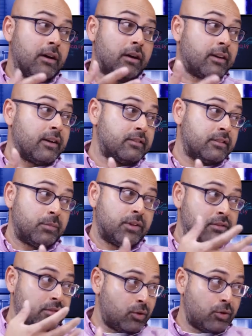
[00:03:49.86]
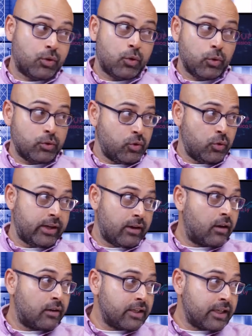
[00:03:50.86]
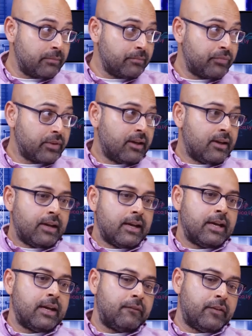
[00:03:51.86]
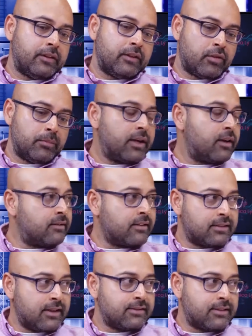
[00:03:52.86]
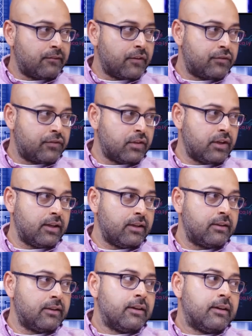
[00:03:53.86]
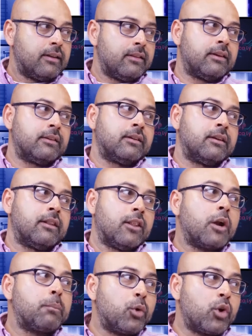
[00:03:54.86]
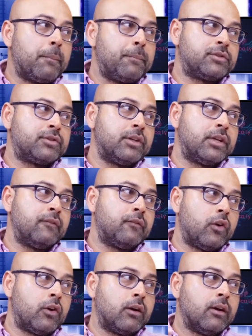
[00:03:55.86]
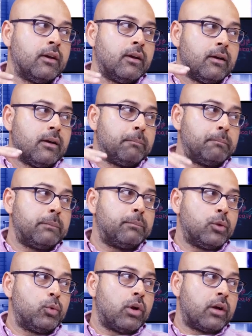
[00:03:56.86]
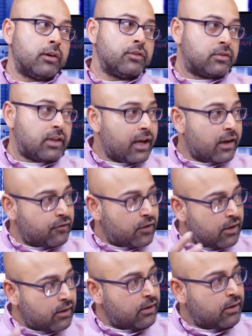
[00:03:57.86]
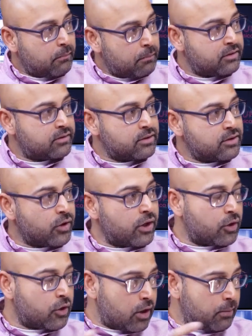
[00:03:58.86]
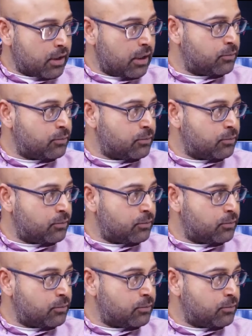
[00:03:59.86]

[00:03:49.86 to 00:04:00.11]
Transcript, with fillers: our customers to go join our team. Mm-hmm. And with the tremendous success that we have seen, there's a lot more opportunity for uh, people who are outside of the business unit to come,